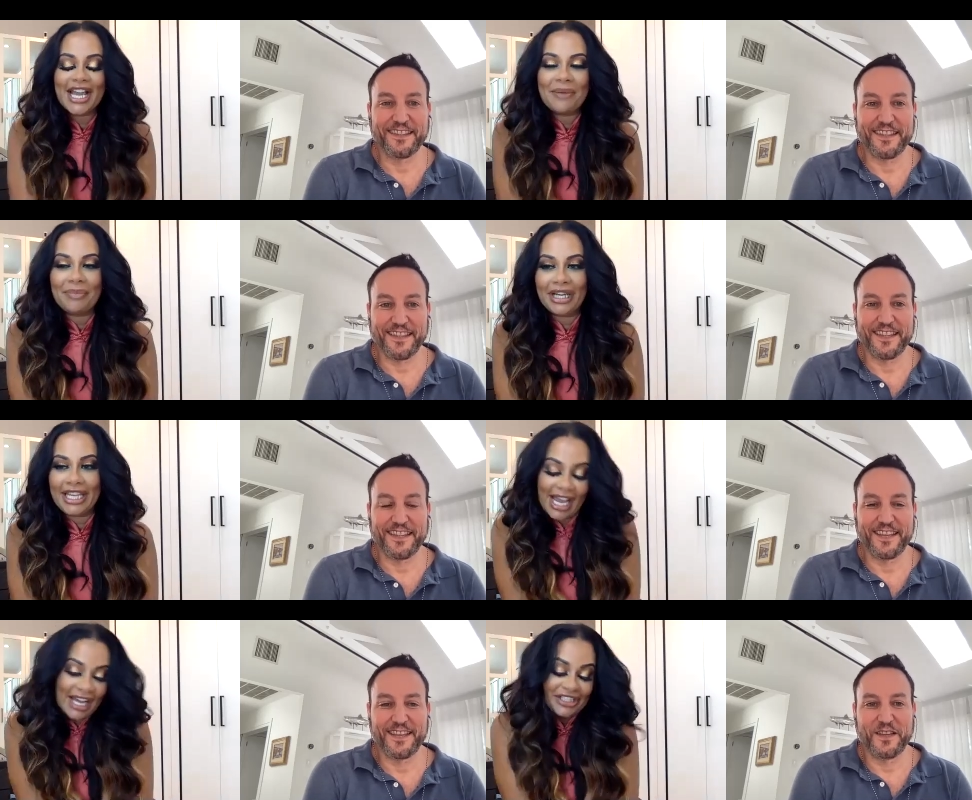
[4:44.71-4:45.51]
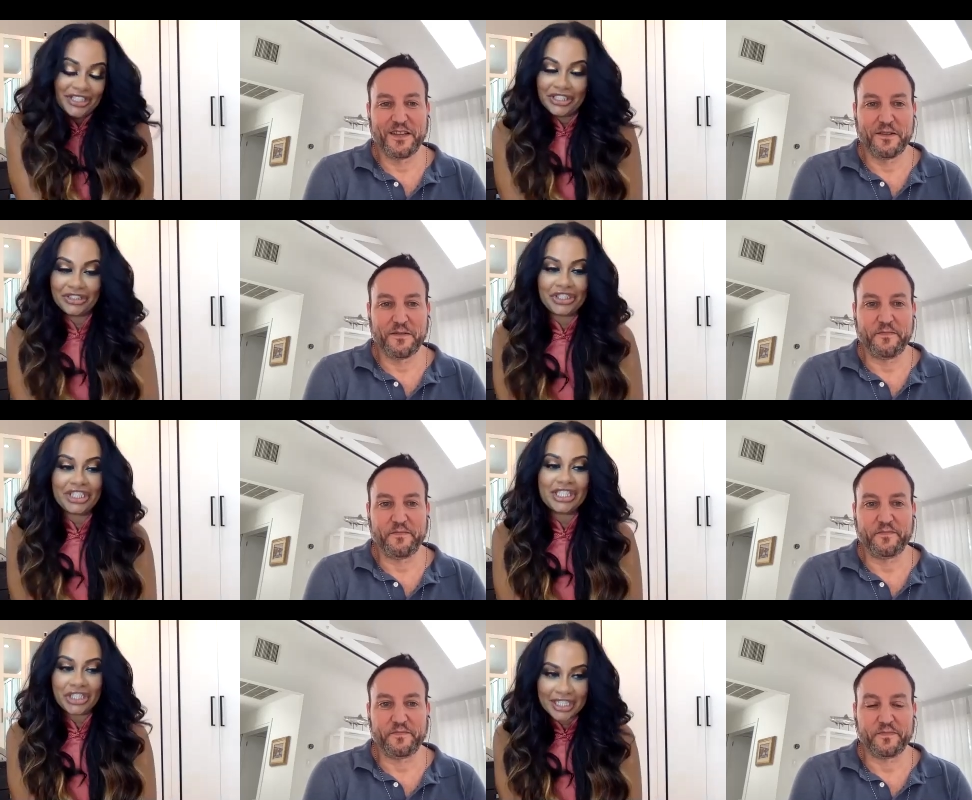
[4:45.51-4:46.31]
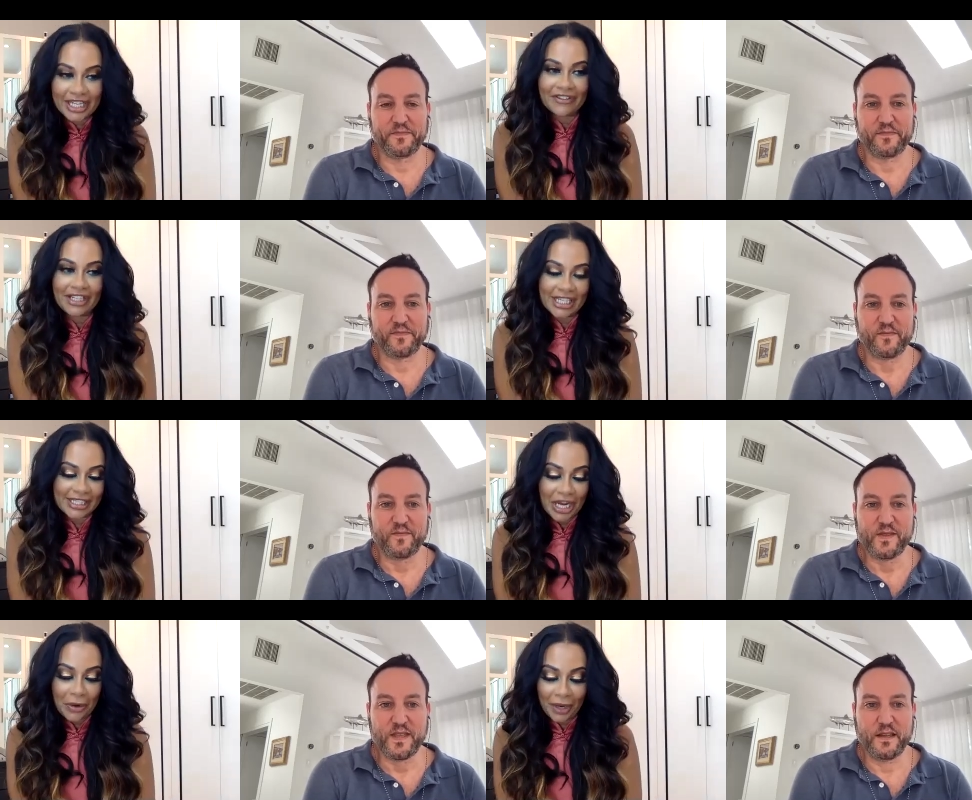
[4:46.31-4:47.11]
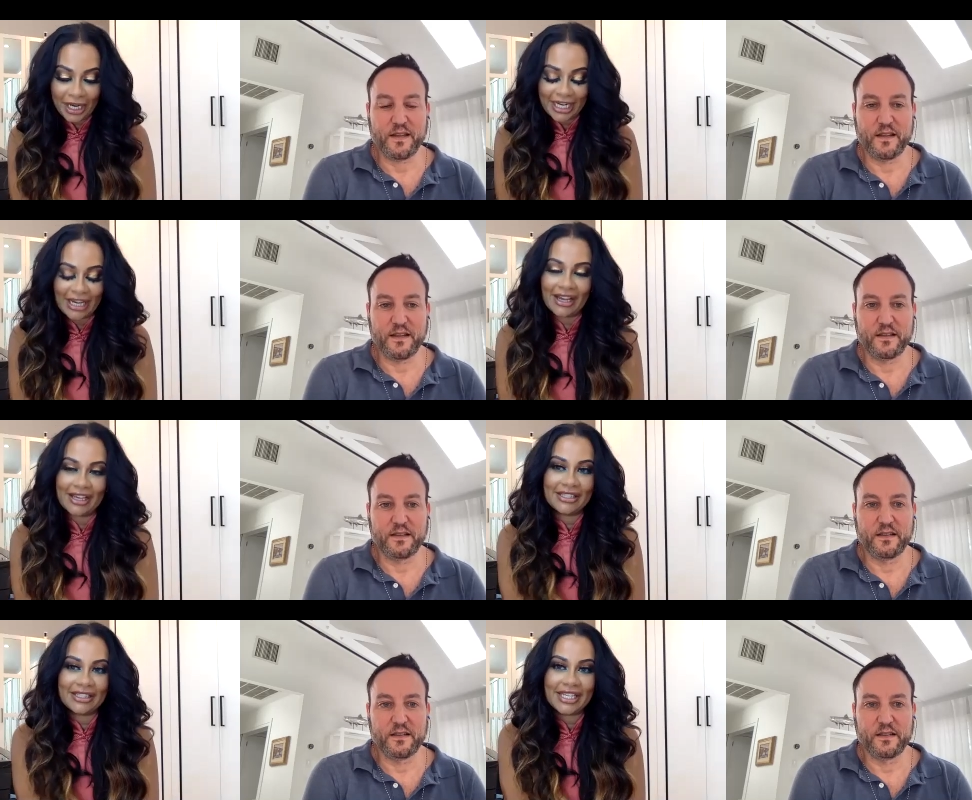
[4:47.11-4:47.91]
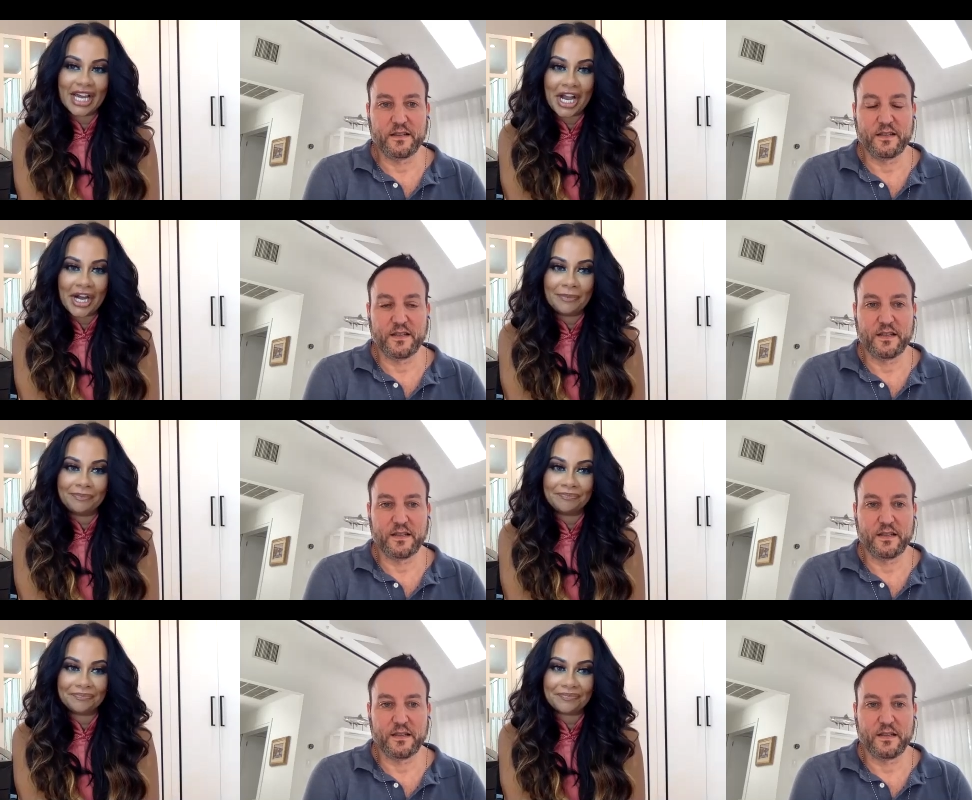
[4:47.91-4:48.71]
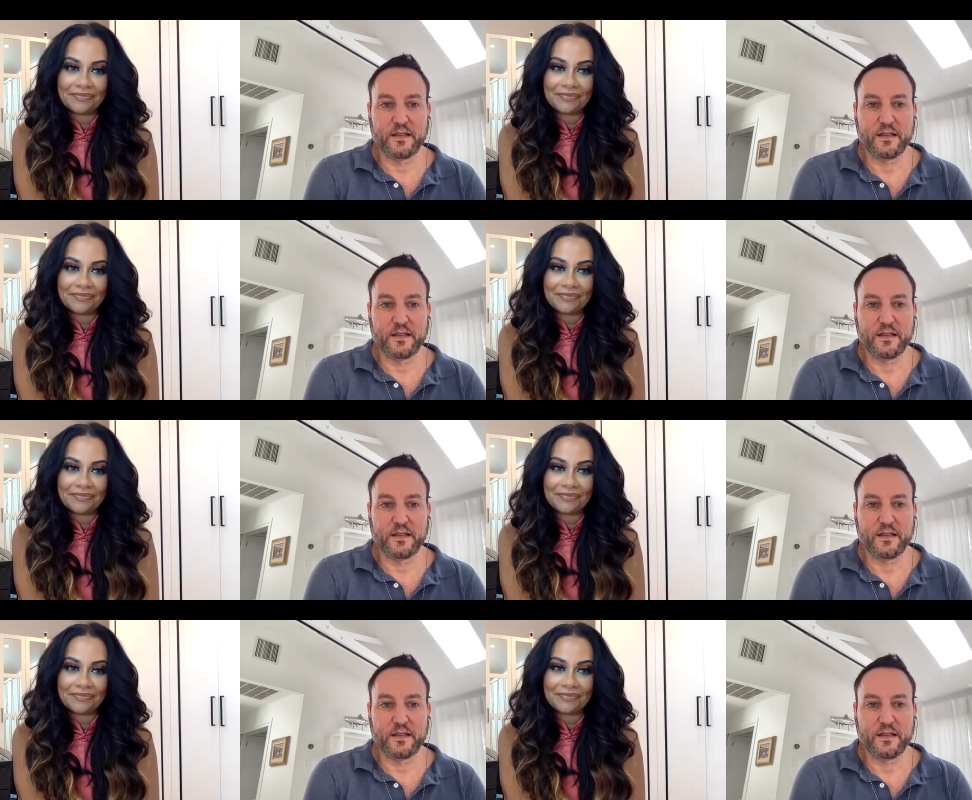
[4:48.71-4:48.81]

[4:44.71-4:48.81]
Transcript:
Speaker 1: but yeah, you know, she she definitely does get recognized. Um,